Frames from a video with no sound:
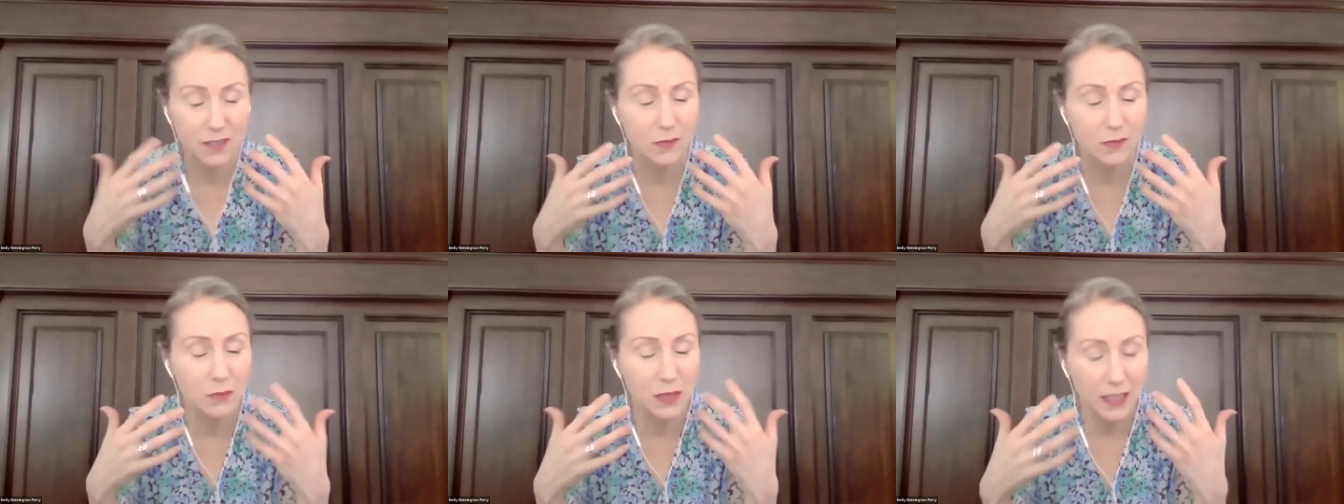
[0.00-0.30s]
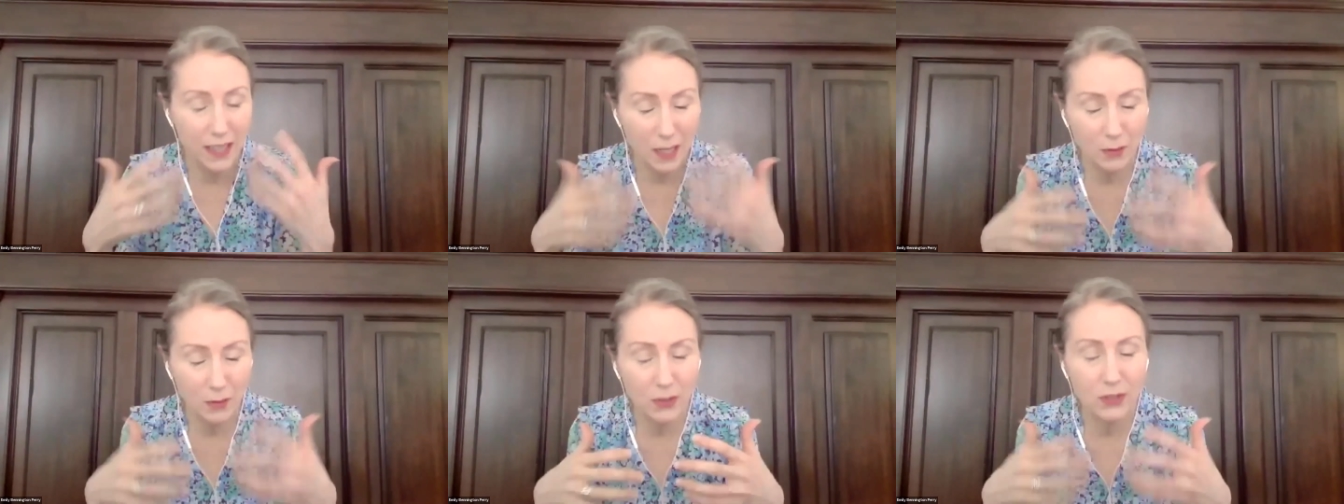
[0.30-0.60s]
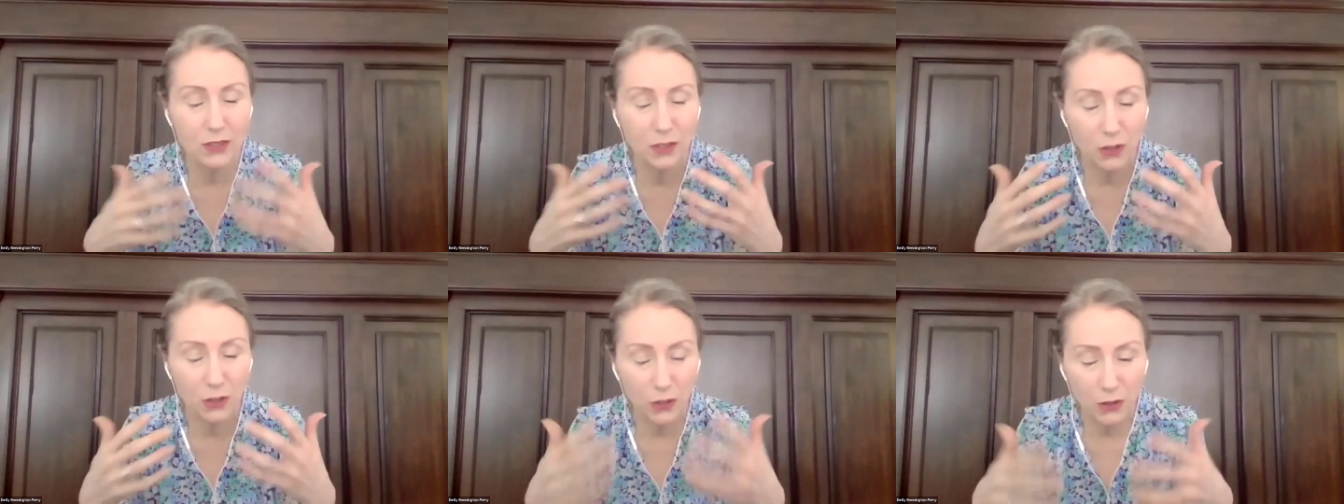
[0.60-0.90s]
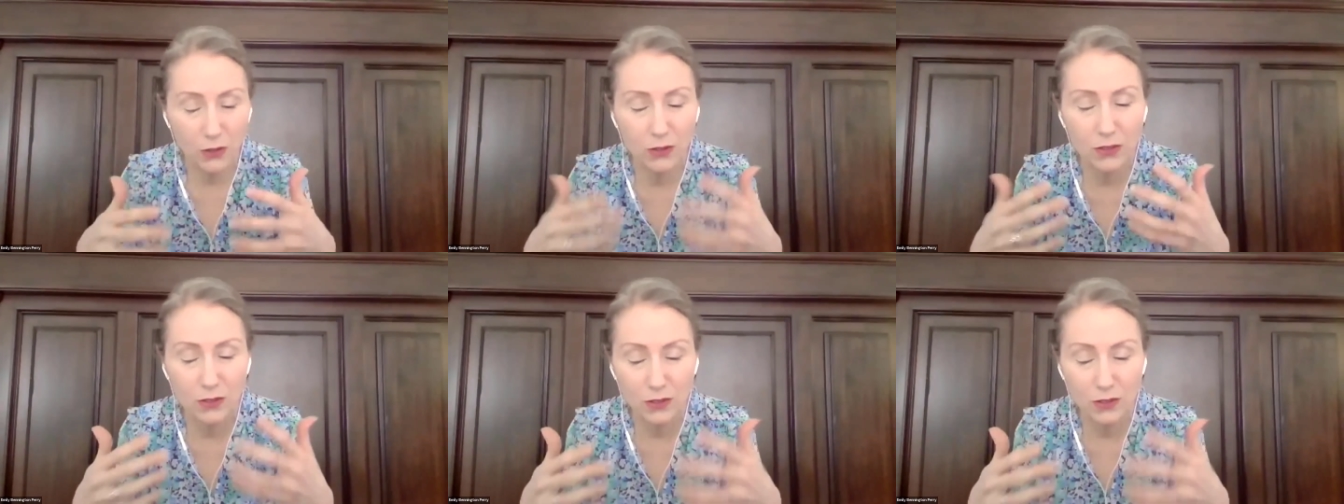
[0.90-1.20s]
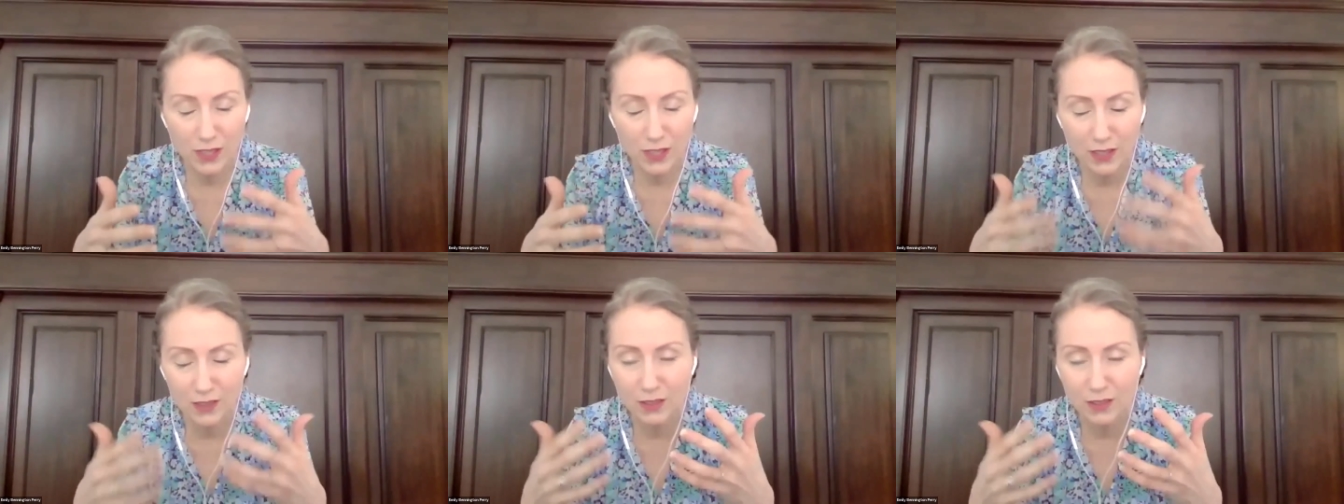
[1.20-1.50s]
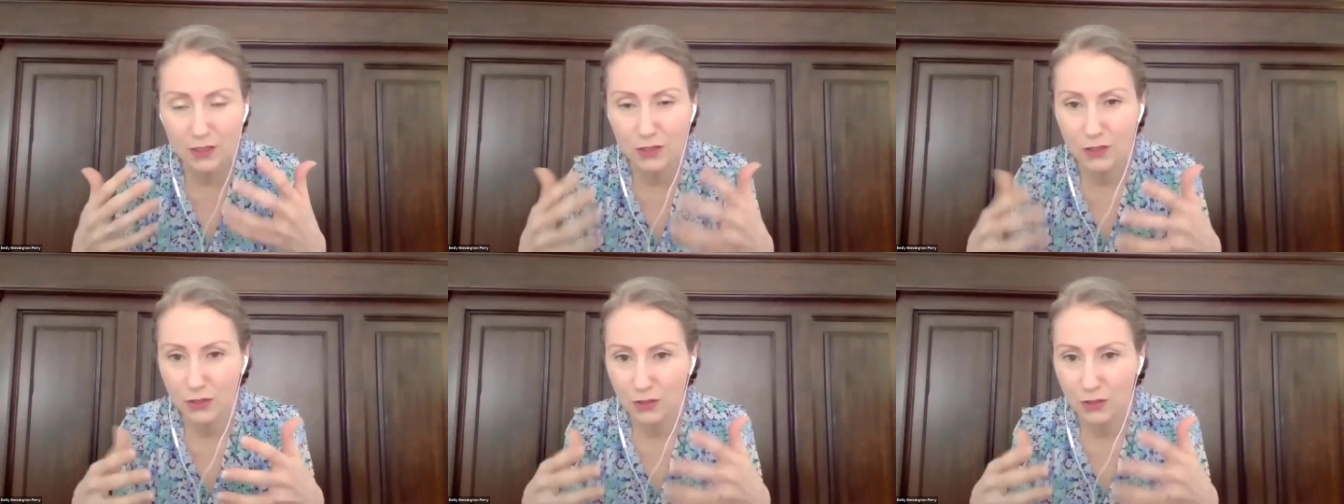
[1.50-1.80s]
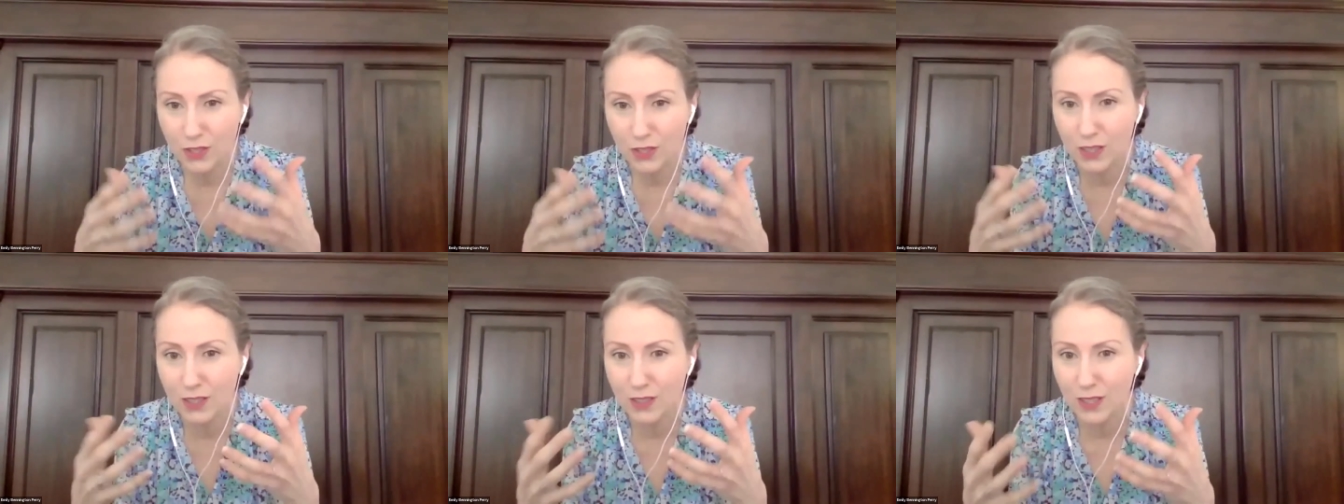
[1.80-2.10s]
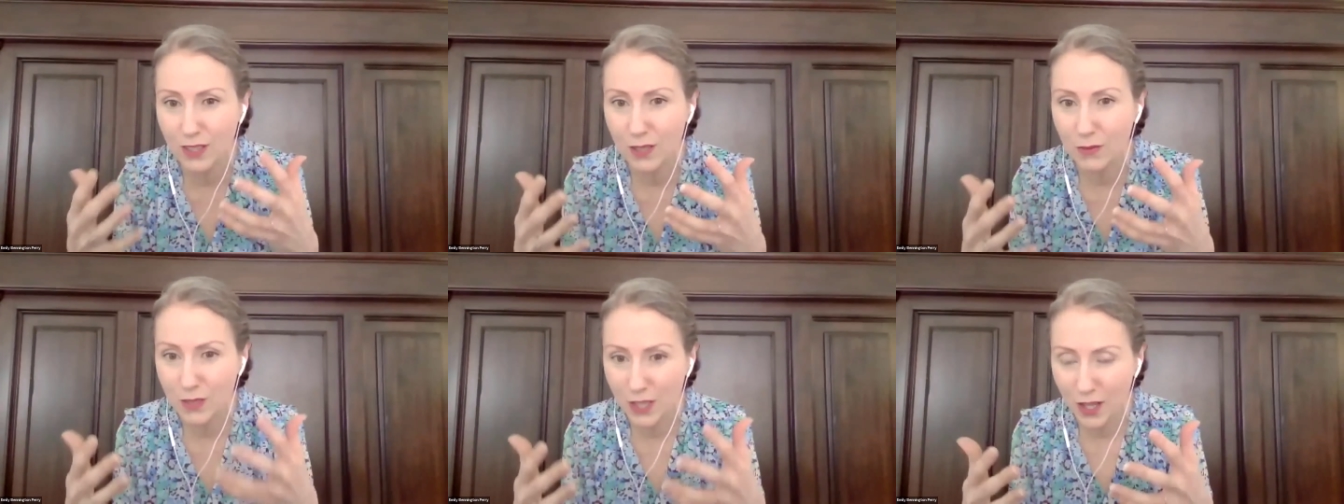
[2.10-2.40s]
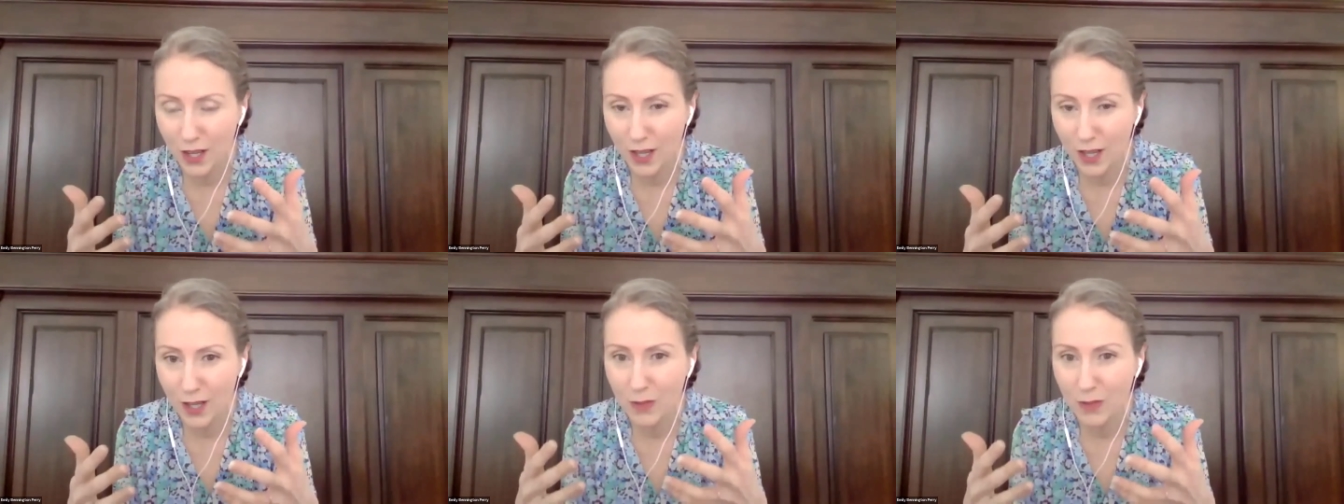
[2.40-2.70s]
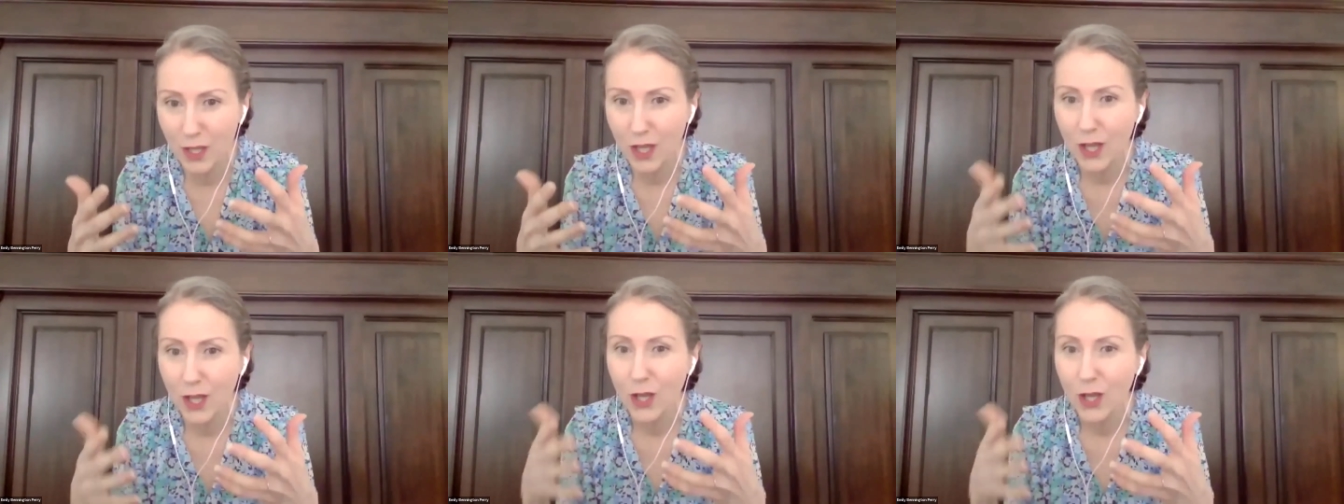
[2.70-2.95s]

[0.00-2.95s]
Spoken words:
being able to hold two things as true at the same time.